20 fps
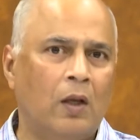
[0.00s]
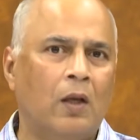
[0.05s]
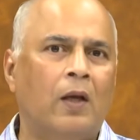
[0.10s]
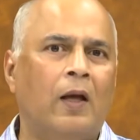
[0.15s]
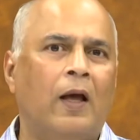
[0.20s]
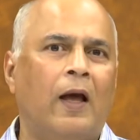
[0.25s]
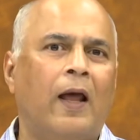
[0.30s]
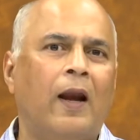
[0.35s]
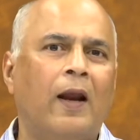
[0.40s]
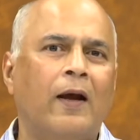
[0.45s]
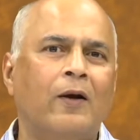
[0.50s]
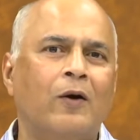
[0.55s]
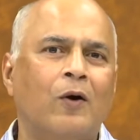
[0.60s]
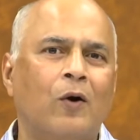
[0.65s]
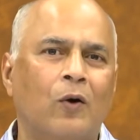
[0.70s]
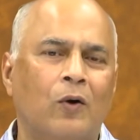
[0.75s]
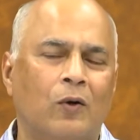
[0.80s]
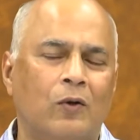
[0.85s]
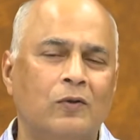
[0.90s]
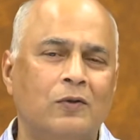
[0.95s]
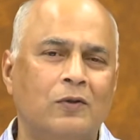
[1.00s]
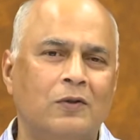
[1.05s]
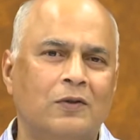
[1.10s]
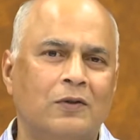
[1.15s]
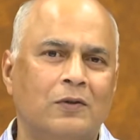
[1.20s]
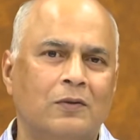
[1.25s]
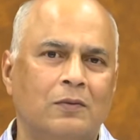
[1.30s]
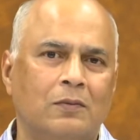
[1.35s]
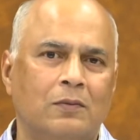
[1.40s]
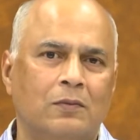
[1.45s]
electrons,
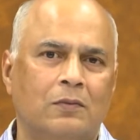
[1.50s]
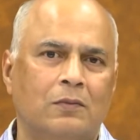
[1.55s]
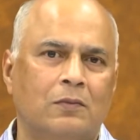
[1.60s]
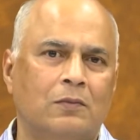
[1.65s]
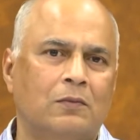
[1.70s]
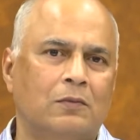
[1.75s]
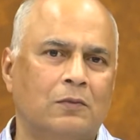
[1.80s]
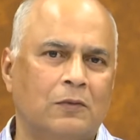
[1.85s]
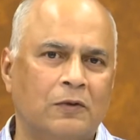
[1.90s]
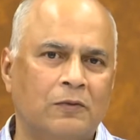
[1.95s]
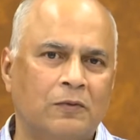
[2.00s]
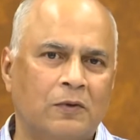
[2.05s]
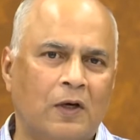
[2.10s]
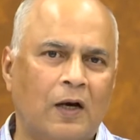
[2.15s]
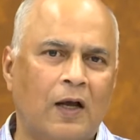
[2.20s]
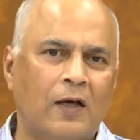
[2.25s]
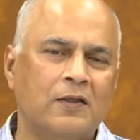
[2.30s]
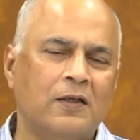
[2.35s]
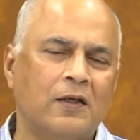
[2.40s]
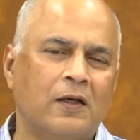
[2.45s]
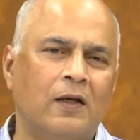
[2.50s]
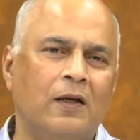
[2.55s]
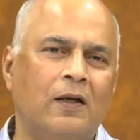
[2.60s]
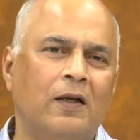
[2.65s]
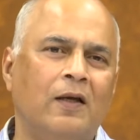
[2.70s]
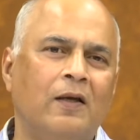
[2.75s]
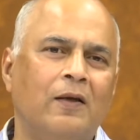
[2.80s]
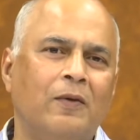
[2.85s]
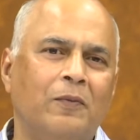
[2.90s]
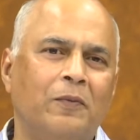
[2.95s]

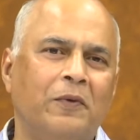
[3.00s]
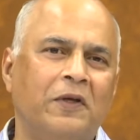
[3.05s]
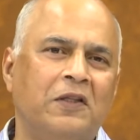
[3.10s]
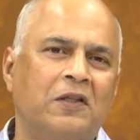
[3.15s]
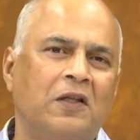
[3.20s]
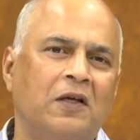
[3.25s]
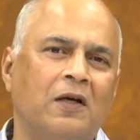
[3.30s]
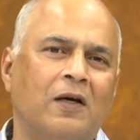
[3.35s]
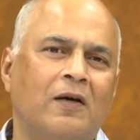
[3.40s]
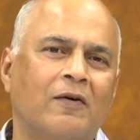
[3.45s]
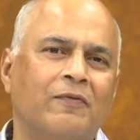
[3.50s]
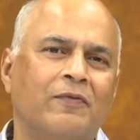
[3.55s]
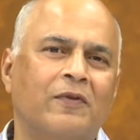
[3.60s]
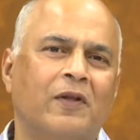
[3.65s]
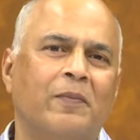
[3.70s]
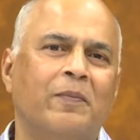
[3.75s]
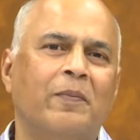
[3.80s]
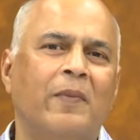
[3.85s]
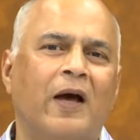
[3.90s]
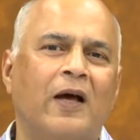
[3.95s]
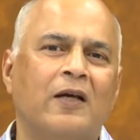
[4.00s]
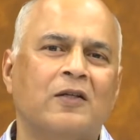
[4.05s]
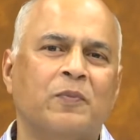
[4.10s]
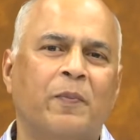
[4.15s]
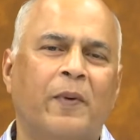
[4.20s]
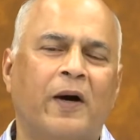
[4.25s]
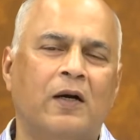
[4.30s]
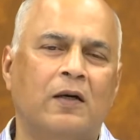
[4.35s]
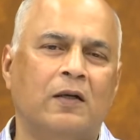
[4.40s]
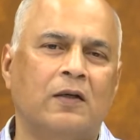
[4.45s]
classically we think of them as
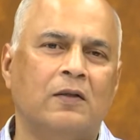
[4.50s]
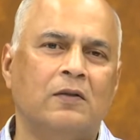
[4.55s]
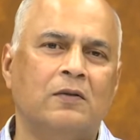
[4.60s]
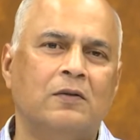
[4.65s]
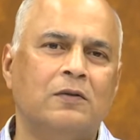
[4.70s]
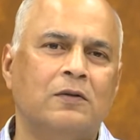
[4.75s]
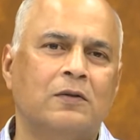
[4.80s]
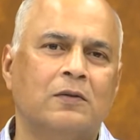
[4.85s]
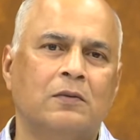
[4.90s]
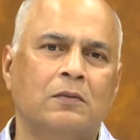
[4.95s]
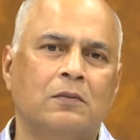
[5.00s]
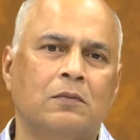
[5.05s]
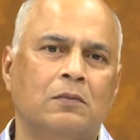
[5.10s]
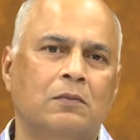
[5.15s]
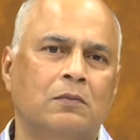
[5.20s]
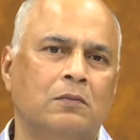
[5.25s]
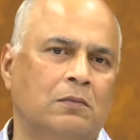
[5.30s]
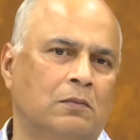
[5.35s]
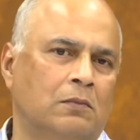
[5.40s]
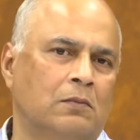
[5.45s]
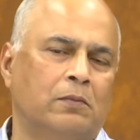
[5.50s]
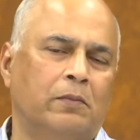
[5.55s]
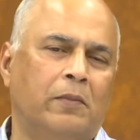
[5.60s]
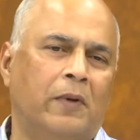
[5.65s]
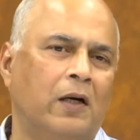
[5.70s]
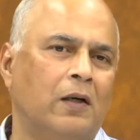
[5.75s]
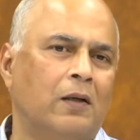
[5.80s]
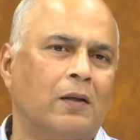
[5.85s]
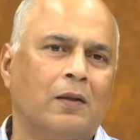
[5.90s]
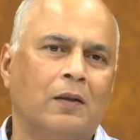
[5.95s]
particles,
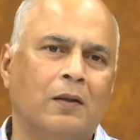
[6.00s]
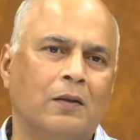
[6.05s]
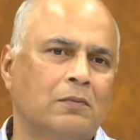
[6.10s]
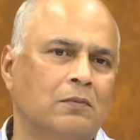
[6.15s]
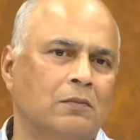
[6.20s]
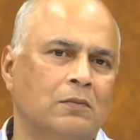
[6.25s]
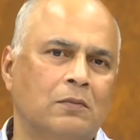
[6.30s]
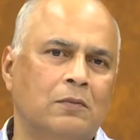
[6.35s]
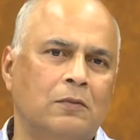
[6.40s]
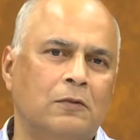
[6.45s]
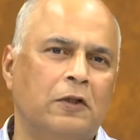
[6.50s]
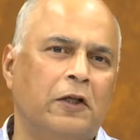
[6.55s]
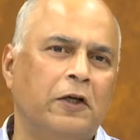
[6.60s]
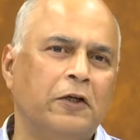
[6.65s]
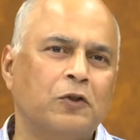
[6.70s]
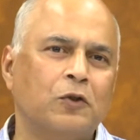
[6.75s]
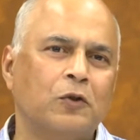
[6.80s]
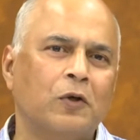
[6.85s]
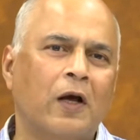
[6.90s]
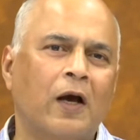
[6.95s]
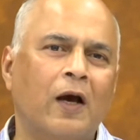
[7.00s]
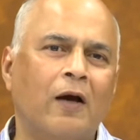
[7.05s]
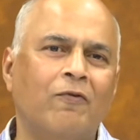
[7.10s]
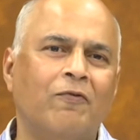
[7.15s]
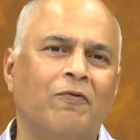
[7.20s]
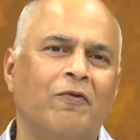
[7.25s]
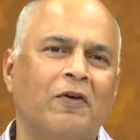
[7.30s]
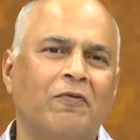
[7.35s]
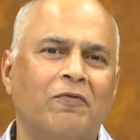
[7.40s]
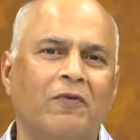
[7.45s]
but they should have
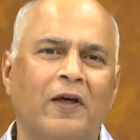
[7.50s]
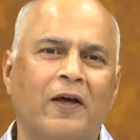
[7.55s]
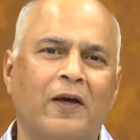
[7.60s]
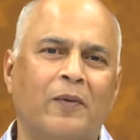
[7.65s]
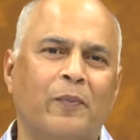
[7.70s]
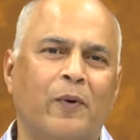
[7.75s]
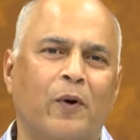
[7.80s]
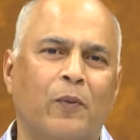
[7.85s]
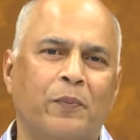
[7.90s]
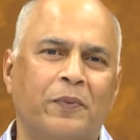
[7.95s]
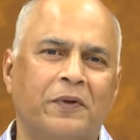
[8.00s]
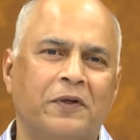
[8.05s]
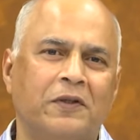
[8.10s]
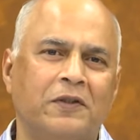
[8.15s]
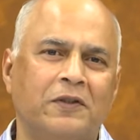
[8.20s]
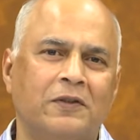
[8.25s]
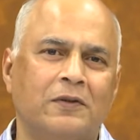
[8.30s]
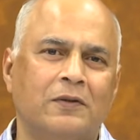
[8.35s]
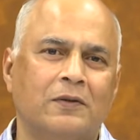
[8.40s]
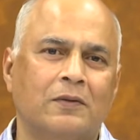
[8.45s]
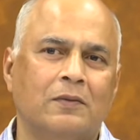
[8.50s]
wave like properties.